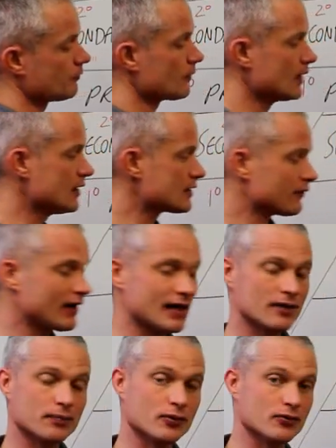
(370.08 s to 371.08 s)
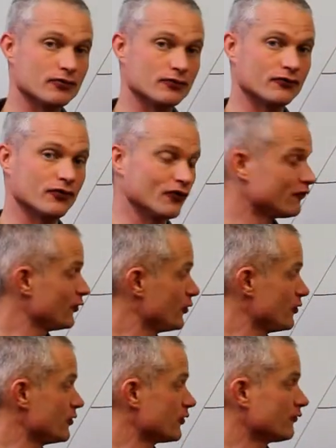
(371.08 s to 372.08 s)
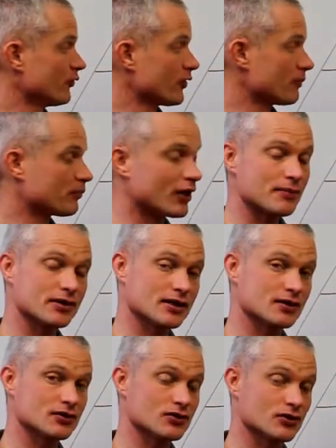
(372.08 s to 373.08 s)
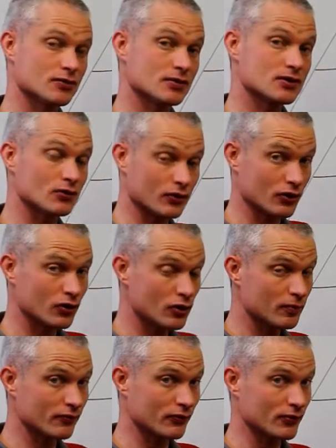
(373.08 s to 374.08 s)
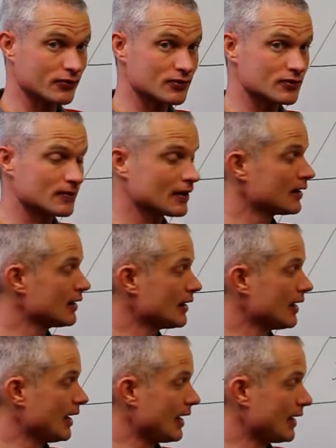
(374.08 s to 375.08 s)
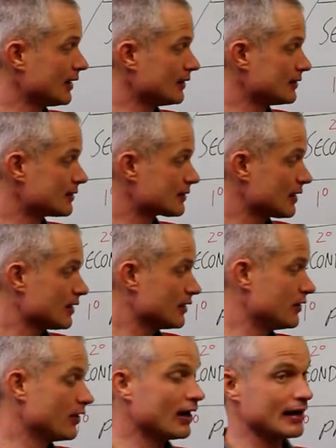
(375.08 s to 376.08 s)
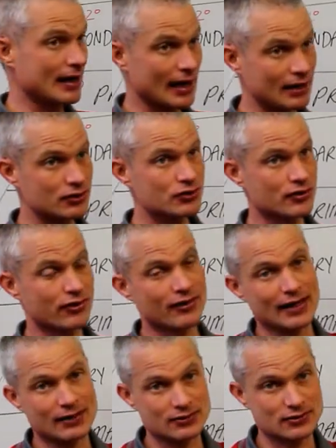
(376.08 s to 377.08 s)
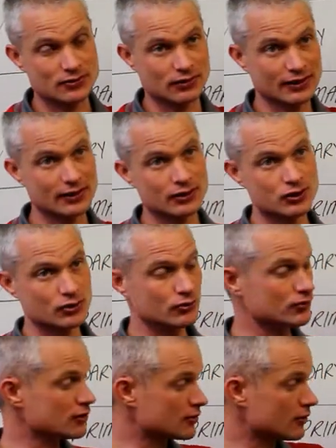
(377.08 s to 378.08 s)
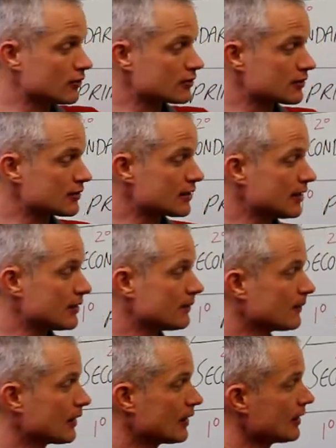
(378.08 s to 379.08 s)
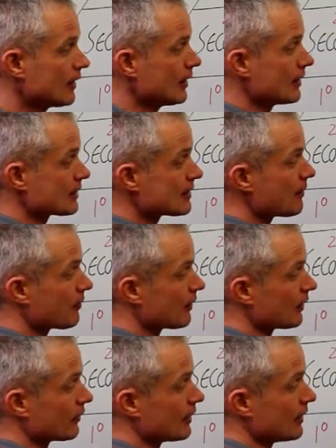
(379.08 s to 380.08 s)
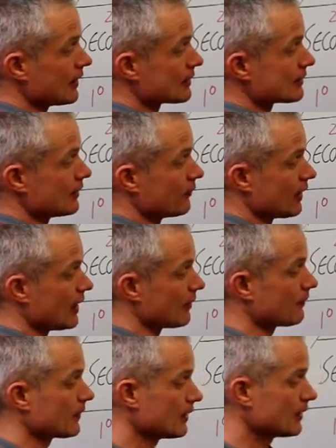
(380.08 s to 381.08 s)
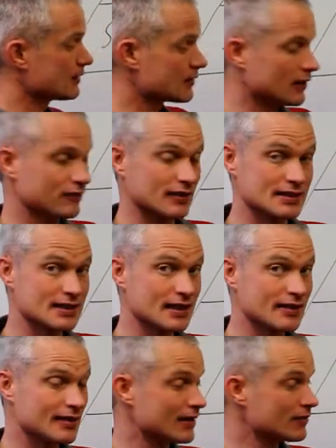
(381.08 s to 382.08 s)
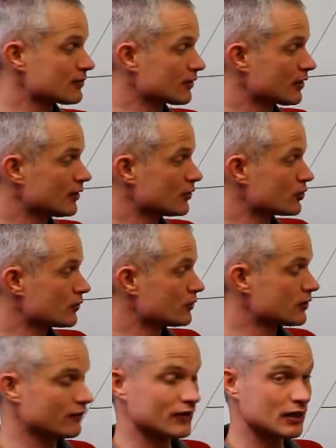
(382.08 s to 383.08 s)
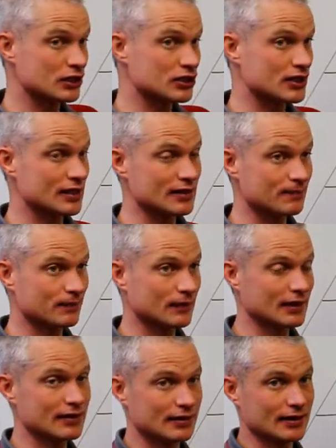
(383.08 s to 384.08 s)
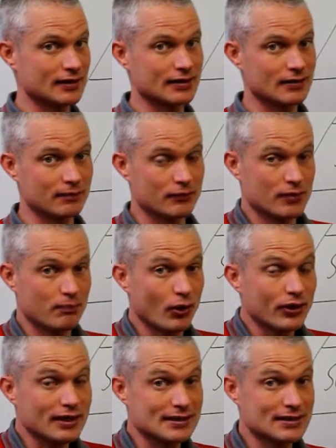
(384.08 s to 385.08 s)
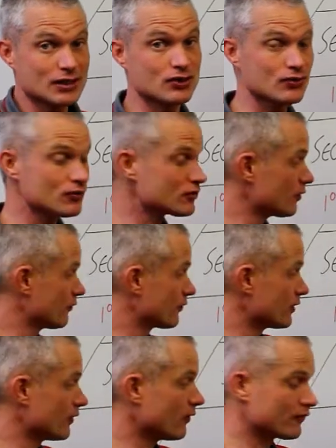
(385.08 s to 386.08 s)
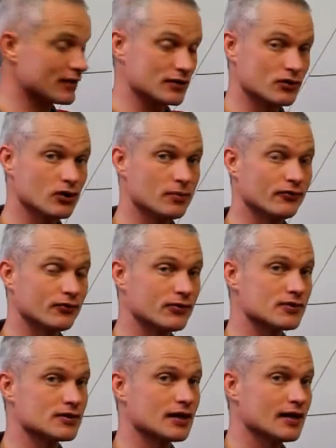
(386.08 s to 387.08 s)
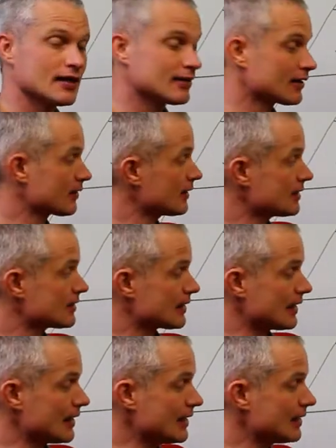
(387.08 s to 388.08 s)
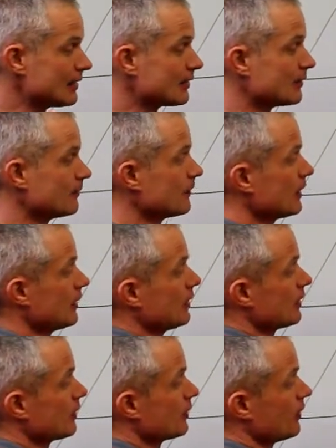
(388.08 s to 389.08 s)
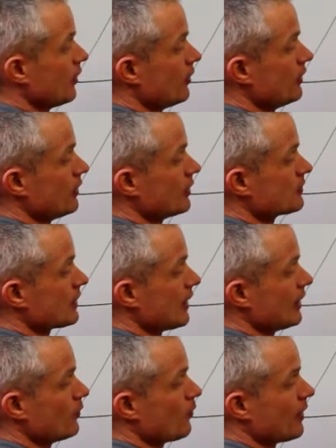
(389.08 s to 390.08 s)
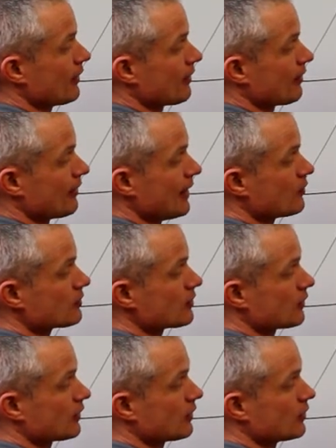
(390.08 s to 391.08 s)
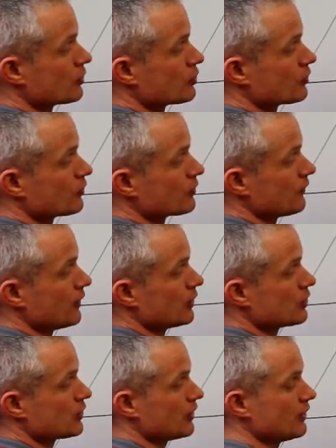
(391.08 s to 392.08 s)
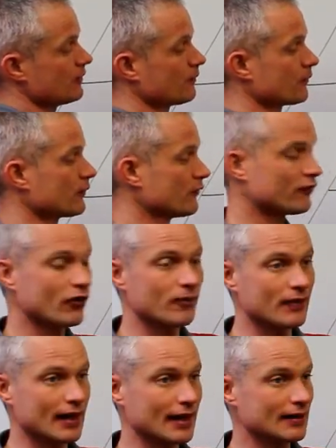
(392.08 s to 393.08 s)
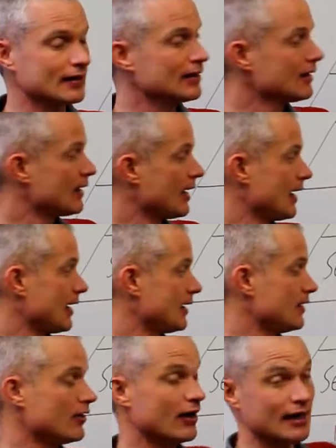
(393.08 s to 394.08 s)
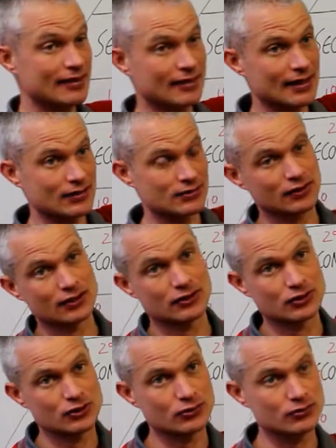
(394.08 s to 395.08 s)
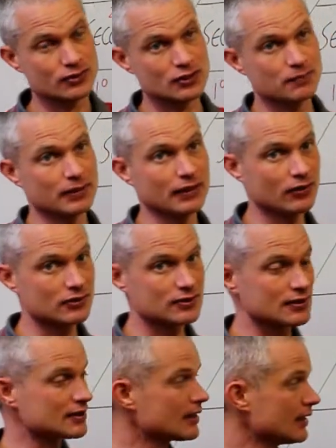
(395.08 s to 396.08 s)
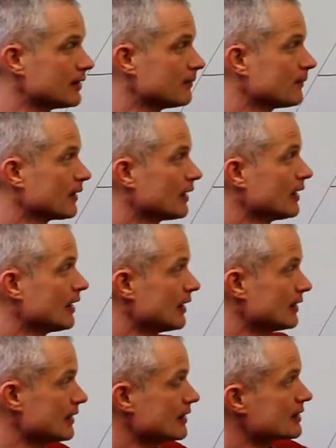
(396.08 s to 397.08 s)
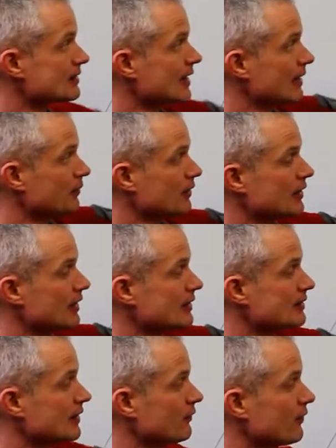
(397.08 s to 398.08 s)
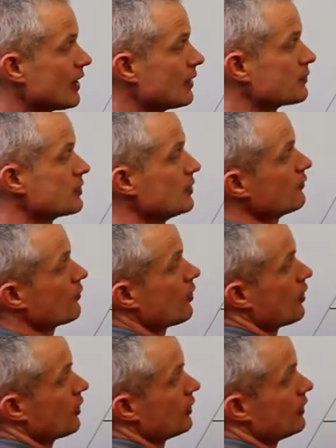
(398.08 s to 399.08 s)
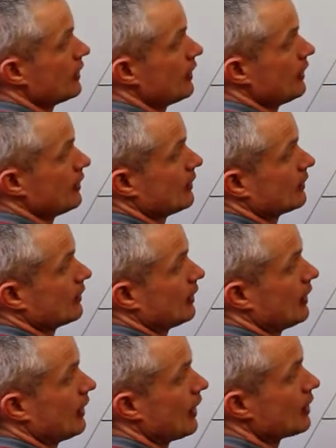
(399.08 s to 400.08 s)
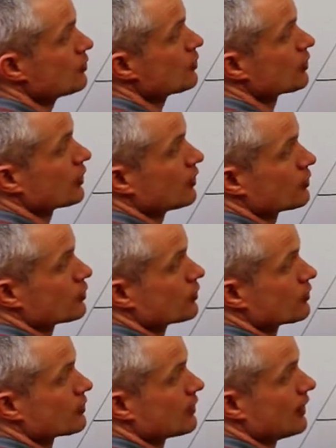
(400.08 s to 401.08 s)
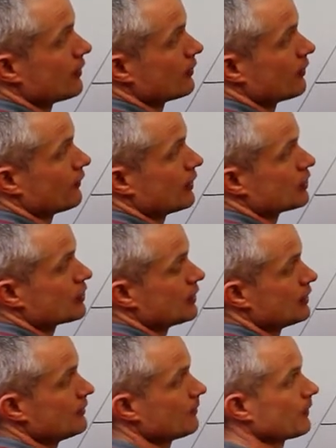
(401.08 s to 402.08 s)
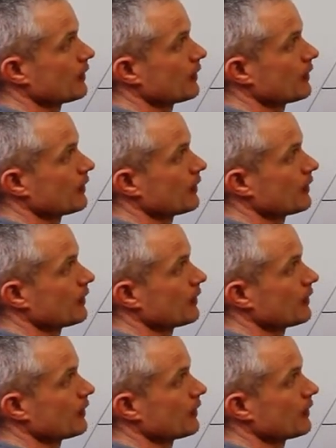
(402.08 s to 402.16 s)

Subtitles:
is available for food for the primary consumers or the herbivores, and 900,000 kilojoules is lost as heat. And the same thing on the next level up. So if there's 10,000 kilojoules of energy in the body tissues of these herbivores, the things that are eating them can only obtain 1,000 kilojoules of energy from that, and 9,000 kilojoules has been lost as heat. And then the same on the next level up. So you've got only 100 kilojoules now of energy